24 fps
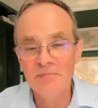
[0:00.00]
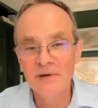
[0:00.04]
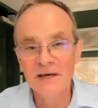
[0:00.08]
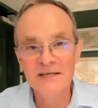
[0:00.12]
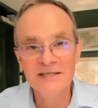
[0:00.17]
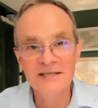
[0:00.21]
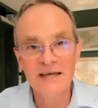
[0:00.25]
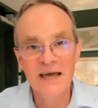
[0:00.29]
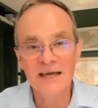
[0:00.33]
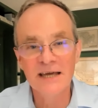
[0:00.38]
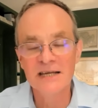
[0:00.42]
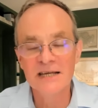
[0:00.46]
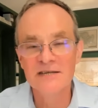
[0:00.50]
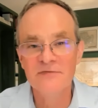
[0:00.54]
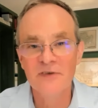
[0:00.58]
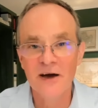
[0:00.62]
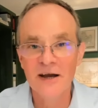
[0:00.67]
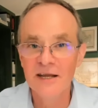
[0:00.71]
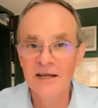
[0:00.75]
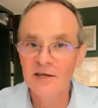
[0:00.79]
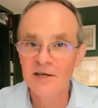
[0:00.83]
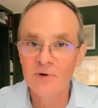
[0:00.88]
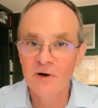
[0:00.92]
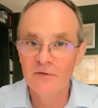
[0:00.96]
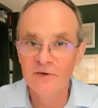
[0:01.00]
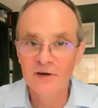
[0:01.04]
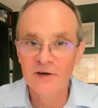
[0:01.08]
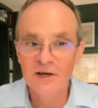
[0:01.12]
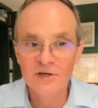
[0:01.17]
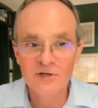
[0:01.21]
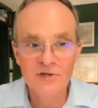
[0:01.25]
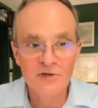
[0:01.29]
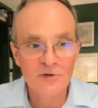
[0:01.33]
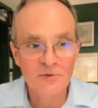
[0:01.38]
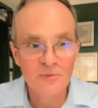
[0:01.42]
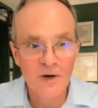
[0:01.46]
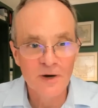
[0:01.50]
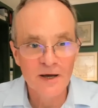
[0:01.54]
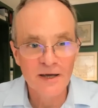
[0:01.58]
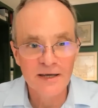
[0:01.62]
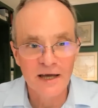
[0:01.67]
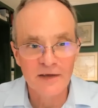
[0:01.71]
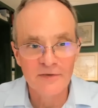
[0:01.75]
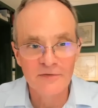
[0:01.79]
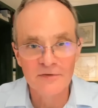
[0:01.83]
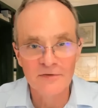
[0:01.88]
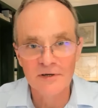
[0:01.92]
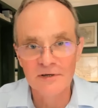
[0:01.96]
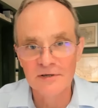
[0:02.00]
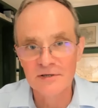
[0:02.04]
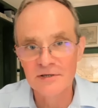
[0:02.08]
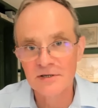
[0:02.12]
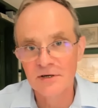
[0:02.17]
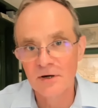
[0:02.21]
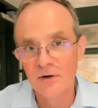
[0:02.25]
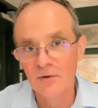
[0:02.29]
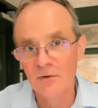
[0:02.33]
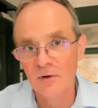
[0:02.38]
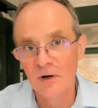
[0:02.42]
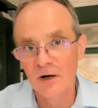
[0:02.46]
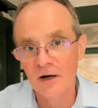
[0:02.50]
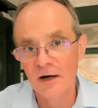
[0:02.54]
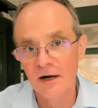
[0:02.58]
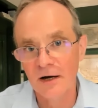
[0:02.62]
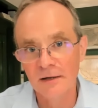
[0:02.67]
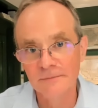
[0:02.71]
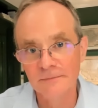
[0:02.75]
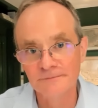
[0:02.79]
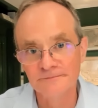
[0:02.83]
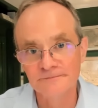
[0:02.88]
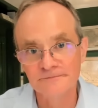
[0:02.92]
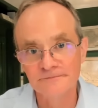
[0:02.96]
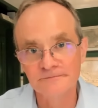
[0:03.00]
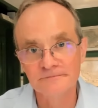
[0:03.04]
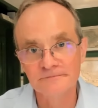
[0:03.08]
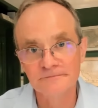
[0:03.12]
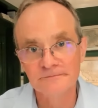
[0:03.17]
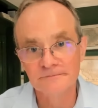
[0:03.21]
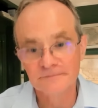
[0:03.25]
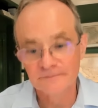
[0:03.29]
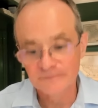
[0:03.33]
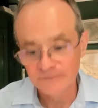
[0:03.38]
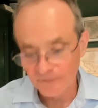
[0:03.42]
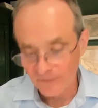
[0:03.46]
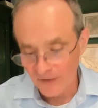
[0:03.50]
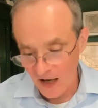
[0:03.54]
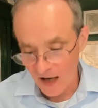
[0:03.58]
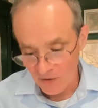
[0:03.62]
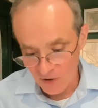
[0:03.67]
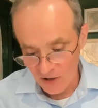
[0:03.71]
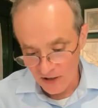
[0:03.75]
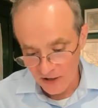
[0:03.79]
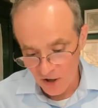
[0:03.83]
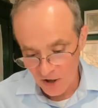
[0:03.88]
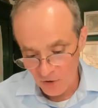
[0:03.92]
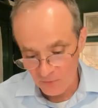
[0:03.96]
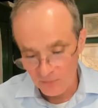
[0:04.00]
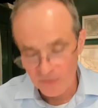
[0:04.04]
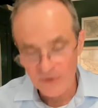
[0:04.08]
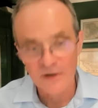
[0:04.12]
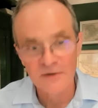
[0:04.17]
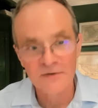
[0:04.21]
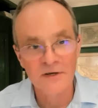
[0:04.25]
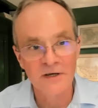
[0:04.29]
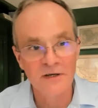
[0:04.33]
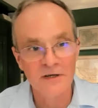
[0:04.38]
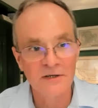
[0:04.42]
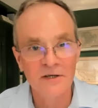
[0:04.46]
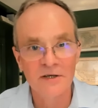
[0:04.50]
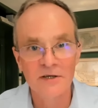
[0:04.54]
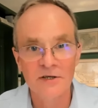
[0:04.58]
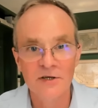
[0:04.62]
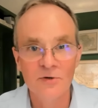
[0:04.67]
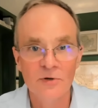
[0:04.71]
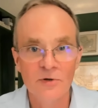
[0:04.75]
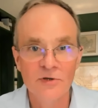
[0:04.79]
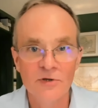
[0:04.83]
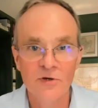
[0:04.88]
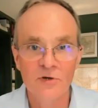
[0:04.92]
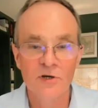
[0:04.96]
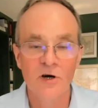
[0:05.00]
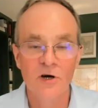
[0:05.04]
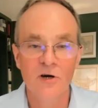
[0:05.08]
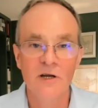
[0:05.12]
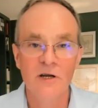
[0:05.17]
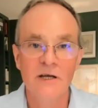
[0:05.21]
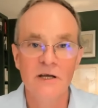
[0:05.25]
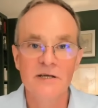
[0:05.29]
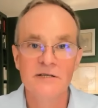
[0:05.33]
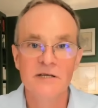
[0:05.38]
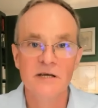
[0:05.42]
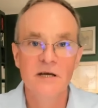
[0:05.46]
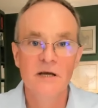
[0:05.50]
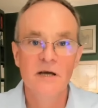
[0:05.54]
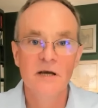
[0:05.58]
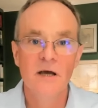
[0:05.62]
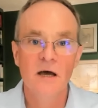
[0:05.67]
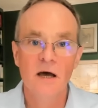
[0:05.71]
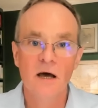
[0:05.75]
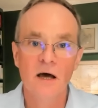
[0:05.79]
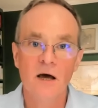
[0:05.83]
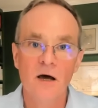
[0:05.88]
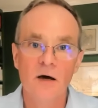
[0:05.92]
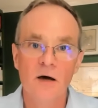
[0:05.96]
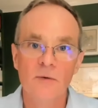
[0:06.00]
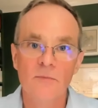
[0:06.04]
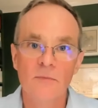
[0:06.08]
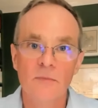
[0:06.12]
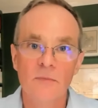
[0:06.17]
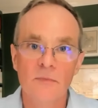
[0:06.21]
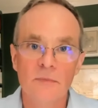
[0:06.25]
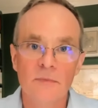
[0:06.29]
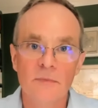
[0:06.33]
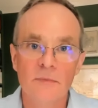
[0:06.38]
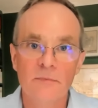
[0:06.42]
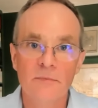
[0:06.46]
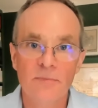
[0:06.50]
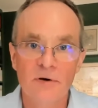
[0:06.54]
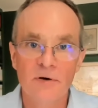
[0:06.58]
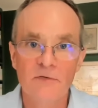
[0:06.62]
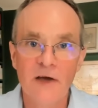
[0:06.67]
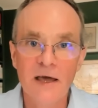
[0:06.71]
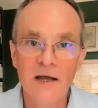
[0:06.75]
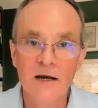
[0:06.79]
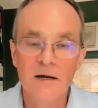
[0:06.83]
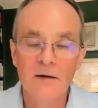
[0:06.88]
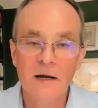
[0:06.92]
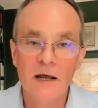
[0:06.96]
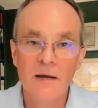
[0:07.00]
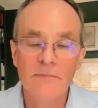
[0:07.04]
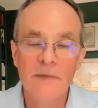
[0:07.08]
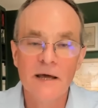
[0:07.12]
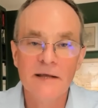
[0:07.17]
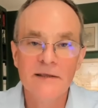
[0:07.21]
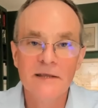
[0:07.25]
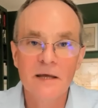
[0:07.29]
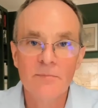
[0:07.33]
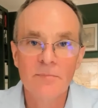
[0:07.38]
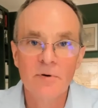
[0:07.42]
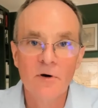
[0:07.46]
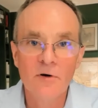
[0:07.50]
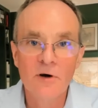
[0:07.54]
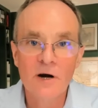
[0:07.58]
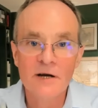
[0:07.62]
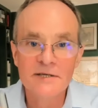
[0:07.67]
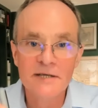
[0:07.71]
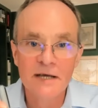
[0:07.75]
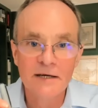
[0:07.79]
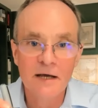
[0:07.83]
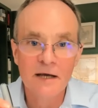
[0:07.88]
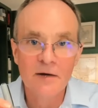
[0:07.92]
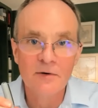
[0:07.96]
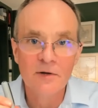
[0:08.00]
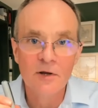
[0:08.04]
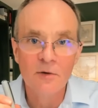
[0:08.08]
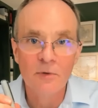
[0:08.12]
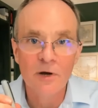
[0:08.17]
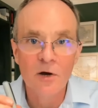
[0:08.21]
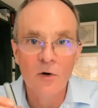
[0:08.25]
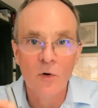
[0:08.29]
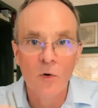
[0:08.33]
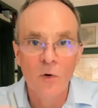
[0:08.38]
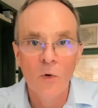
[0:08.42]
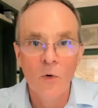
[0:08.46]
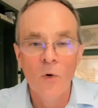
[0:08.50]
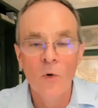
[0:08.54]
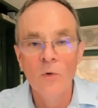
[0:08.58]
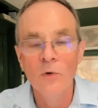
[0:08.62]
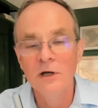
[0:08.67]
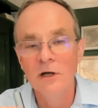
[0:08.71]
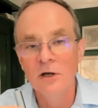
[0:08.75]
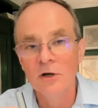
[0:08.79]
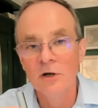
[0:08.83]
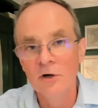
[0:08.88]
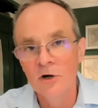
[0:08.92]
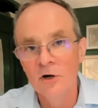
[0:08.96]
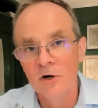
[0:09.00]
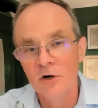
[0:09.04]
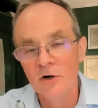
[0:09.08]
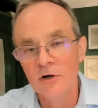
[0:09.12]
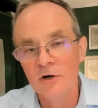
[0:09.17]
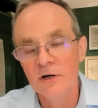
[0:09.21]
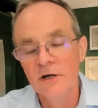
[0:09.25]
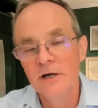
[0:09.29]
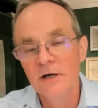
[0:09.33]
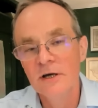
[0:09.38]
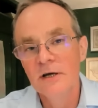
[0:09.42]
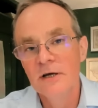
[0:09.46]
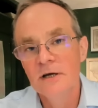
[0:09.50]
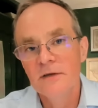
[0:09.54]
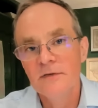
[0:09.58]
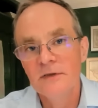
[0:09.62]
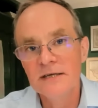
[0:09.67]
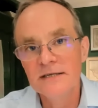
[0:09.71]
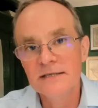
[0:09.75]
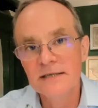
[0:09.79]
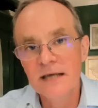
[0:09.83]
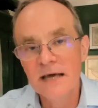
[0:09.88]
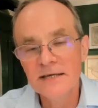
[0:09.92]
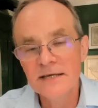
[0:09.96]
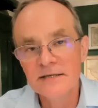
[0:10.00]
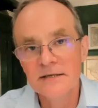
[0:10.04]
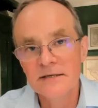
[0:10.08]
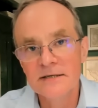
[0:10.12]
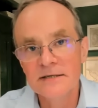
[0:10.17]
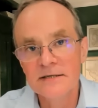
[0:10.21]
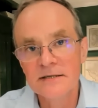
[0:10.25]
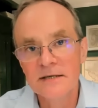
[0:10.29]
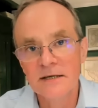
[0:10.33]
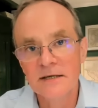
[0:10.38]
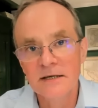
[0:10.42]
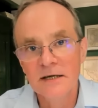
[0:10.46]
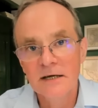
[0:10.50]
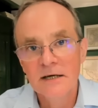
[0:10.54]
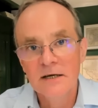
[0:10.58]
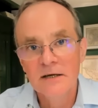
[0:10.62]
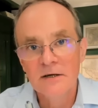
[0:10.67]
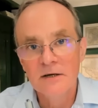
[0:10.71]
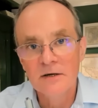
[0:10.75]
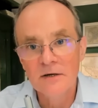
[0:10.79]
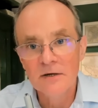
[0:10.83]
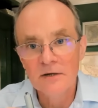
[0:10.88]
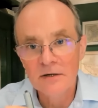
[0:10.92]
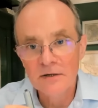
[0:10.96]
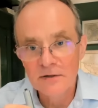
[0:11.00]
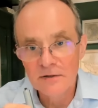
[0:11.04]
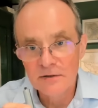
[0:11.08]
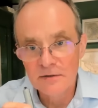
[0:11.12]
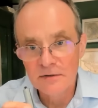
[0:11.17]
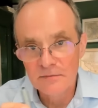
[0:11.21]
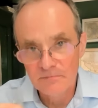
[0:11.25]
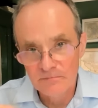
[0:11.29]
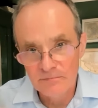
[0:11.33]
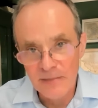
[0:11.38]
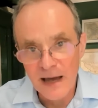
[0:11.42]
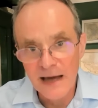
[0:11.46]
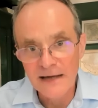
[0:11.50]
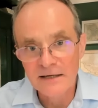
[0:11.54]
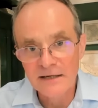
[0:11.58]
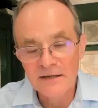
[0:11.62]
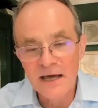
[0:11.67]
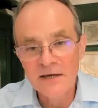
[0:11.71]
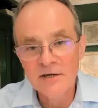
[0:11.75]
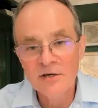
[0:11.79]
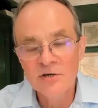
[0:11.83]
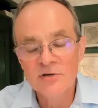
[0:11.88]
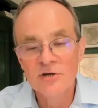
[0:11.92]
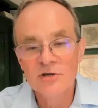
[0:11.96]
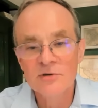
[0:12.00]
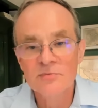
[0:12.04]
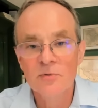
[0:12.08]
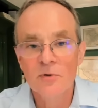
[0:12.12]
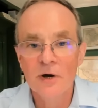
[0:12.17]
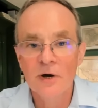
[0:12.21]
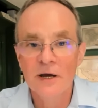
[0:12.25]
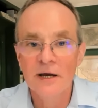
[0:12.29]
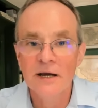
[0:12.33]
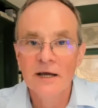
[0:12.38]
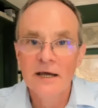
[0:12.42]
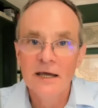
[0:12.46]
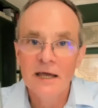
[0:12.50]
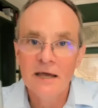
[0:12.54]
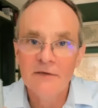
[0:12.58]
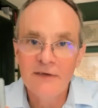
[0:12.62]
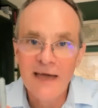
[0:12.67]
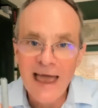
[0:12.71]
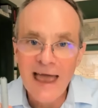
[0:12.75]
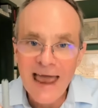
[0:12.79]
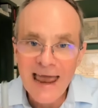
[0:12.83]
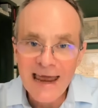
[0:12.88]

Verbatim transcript: that big tech is fighting you every inch of the way, Katherine. So um, I really hope that, that, that, you and your colleagues uh, prevail and, and make that progress and, and that we all learn these lessons that back to the antitrust point, if